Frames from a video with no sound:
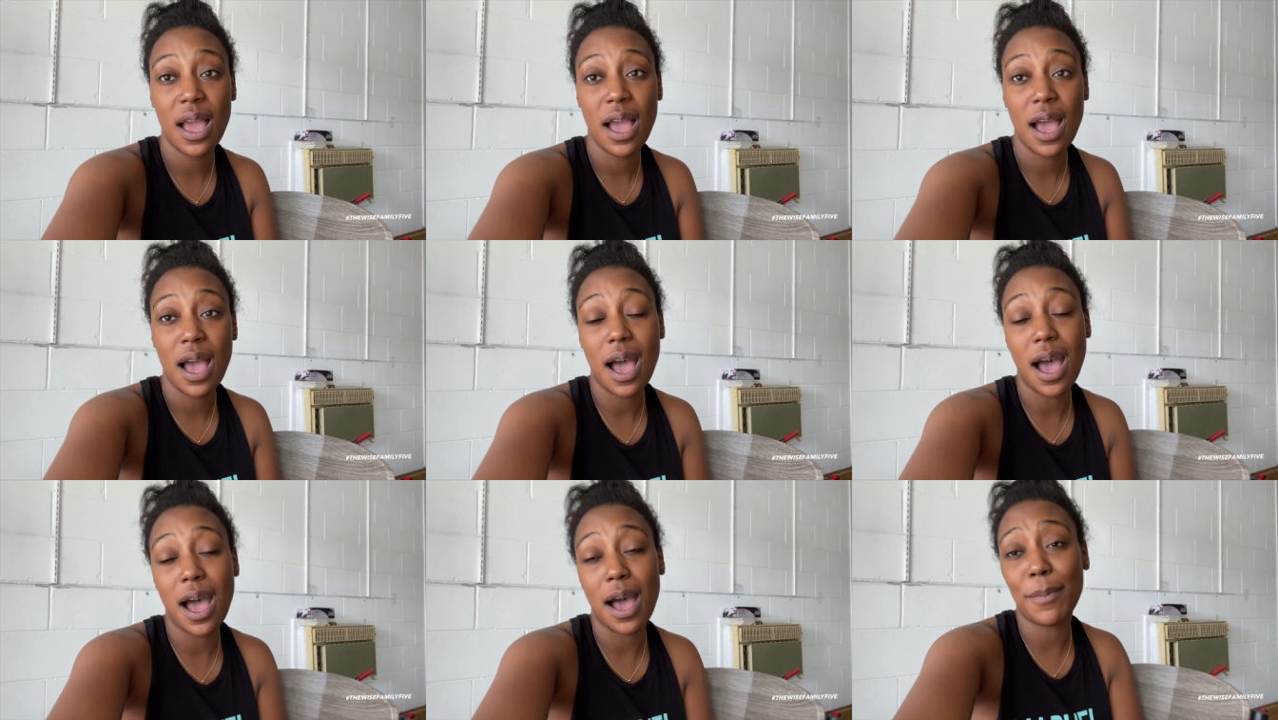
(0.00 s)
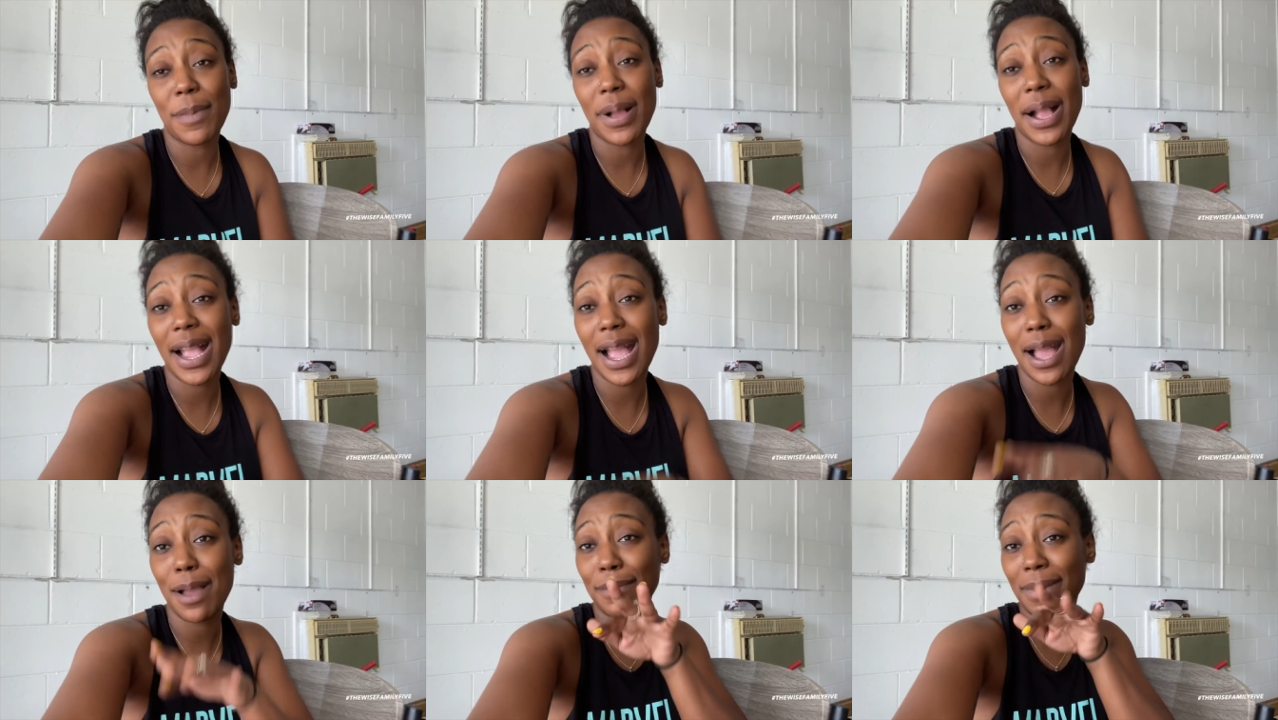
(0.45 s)
Um,
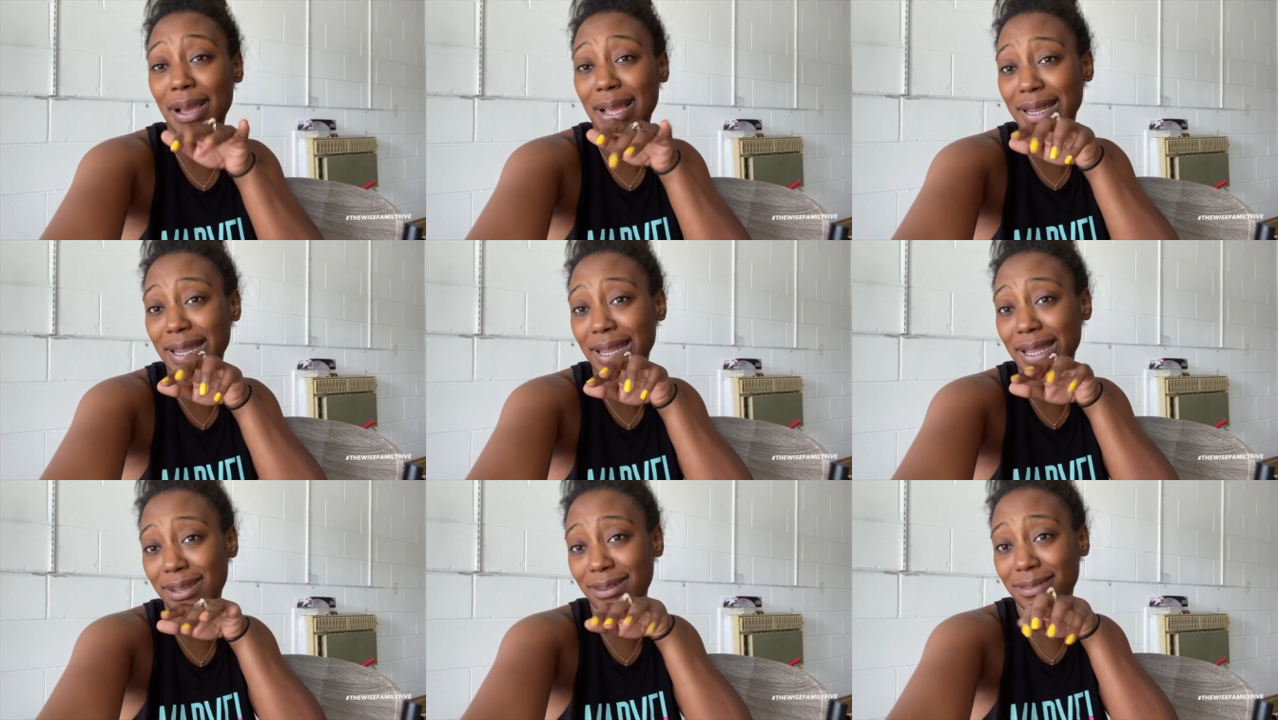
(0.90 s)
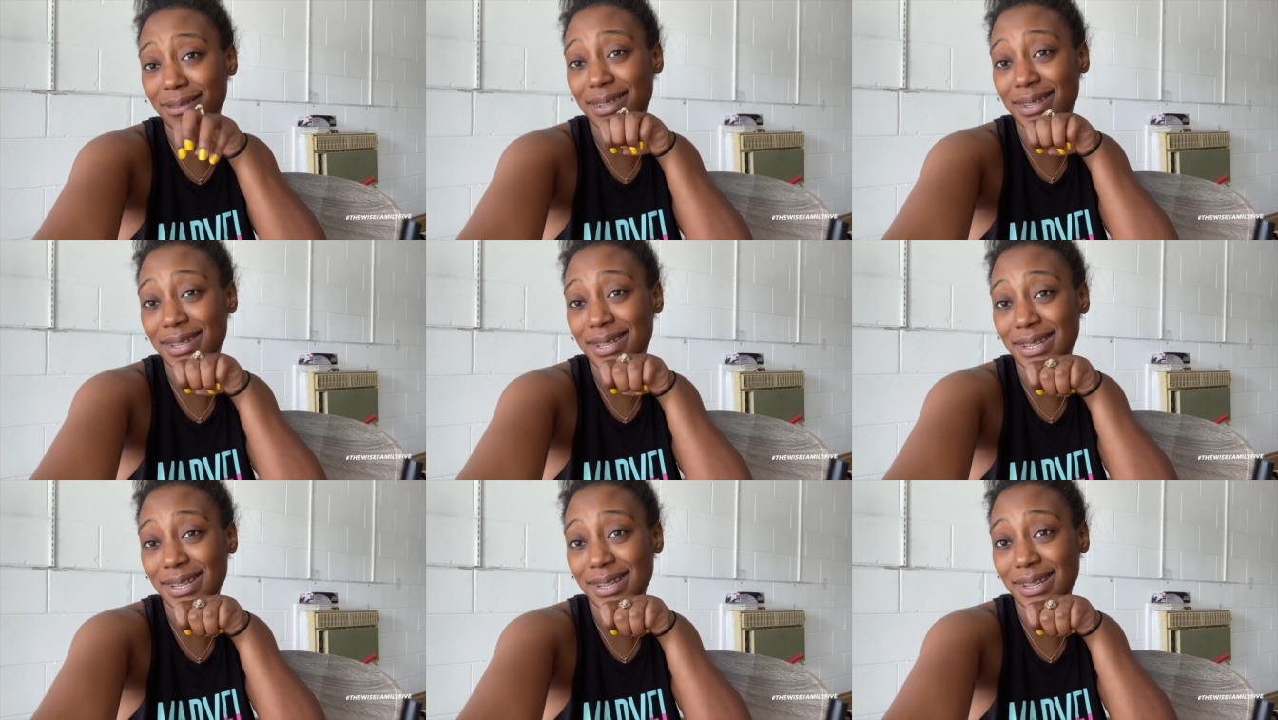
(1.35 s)
I got my nails
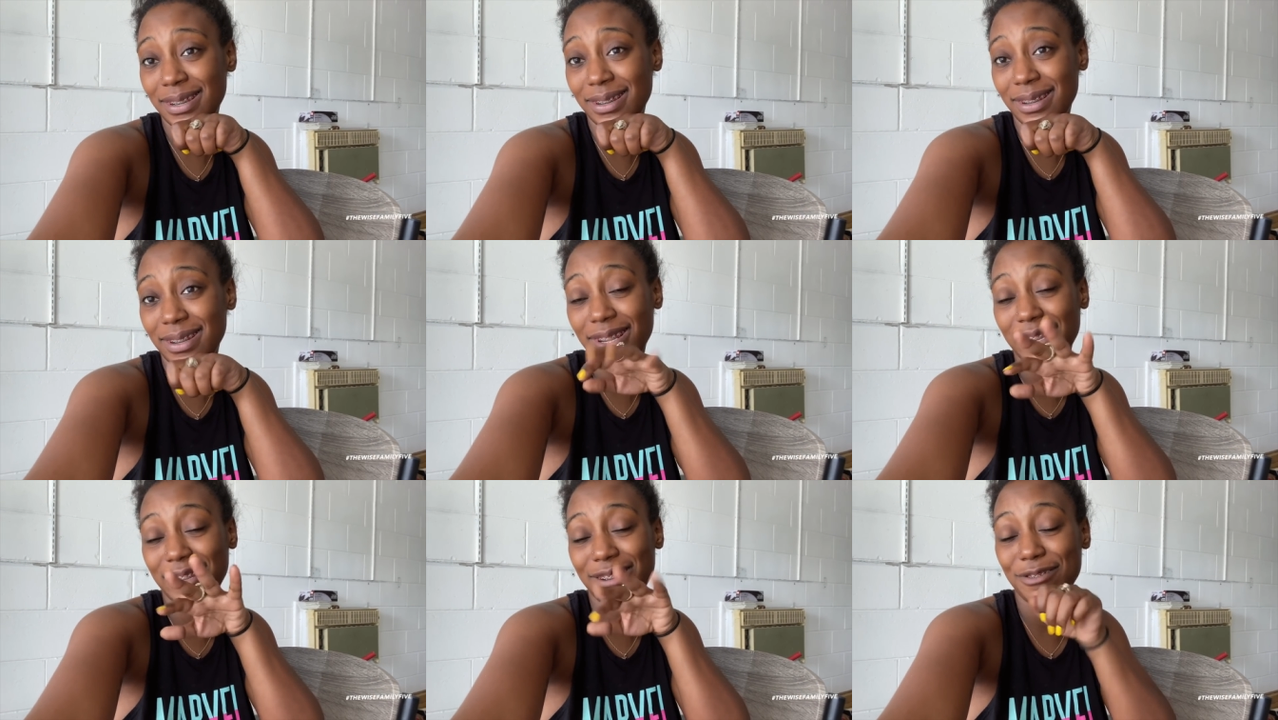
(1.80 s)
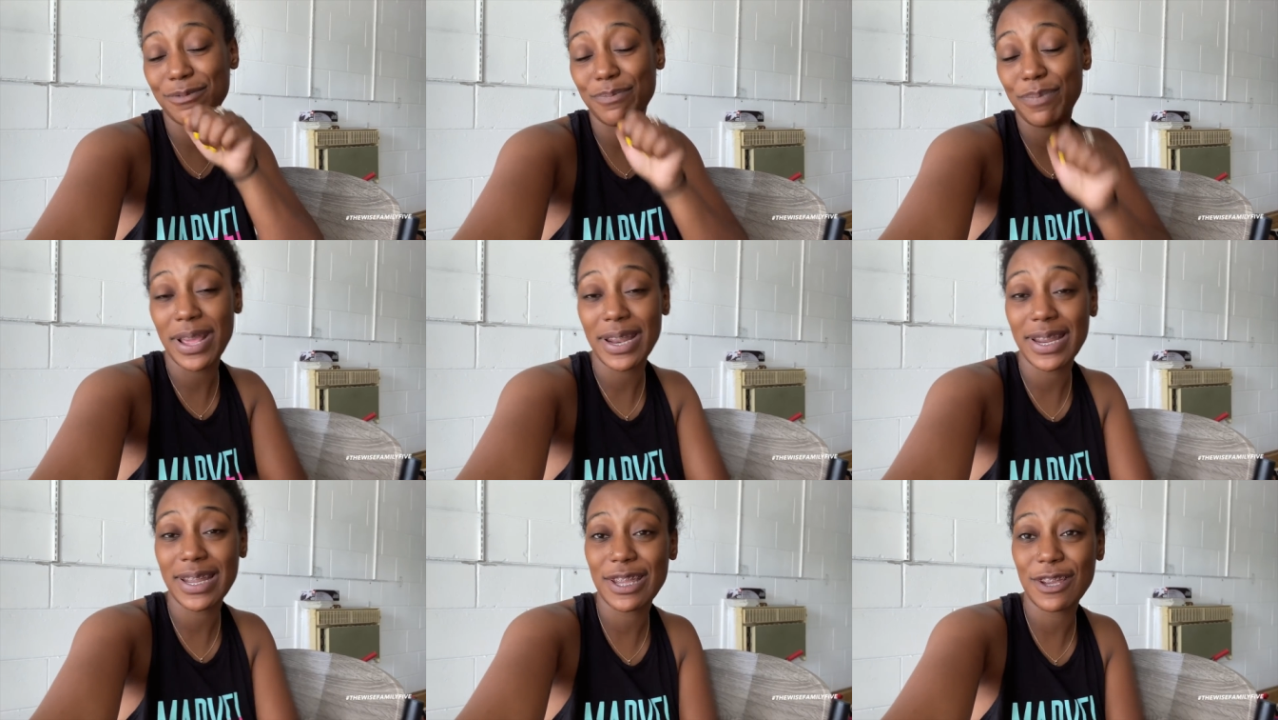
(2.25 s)
done, a little
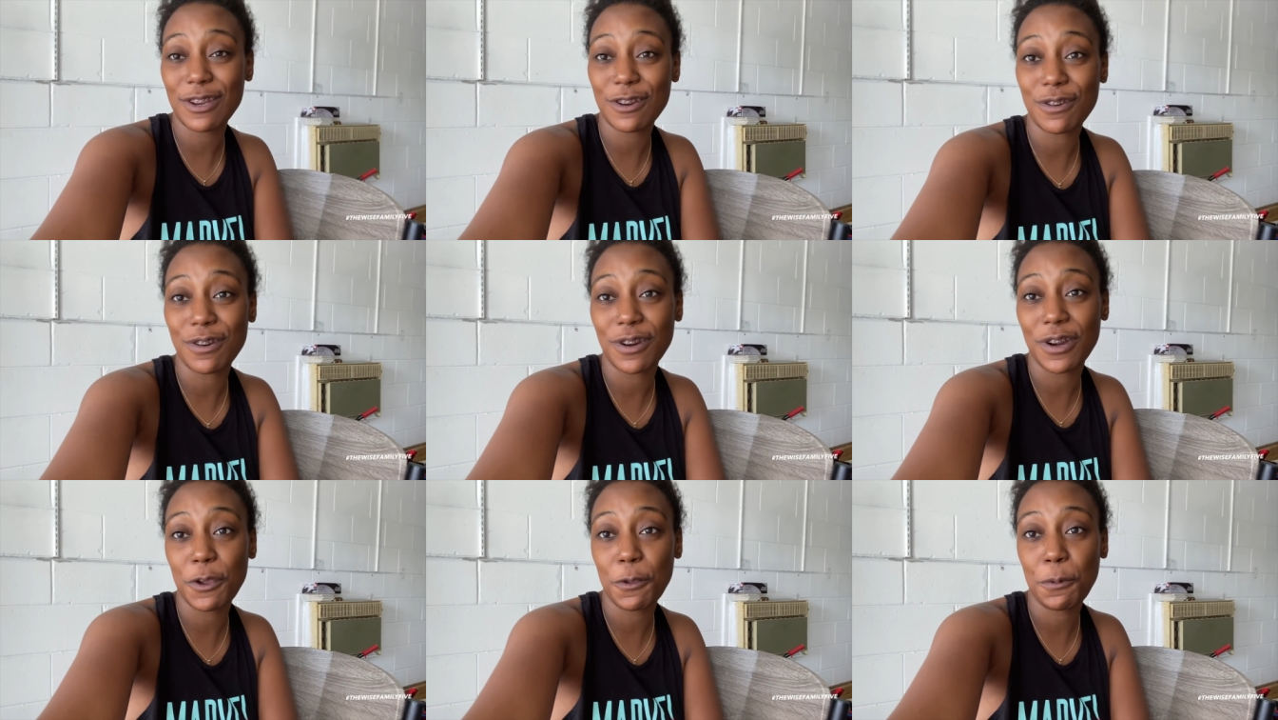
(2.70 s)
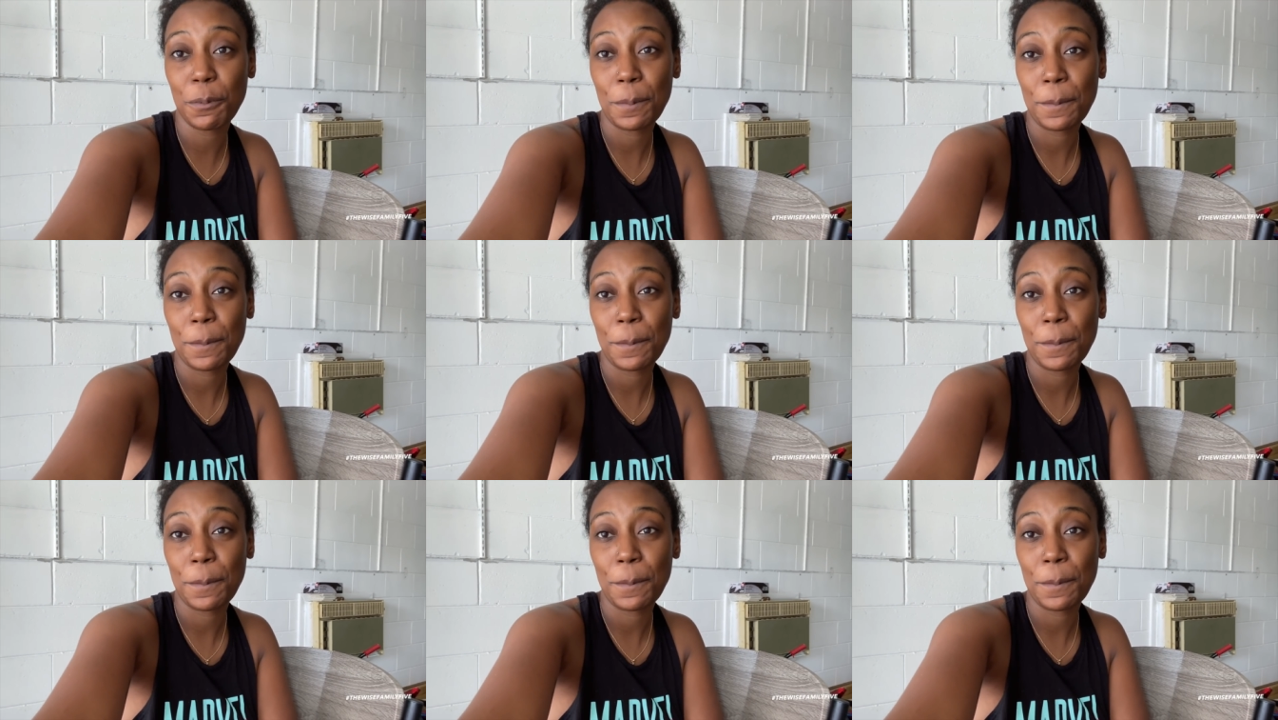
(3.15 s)
pedicure. I had a good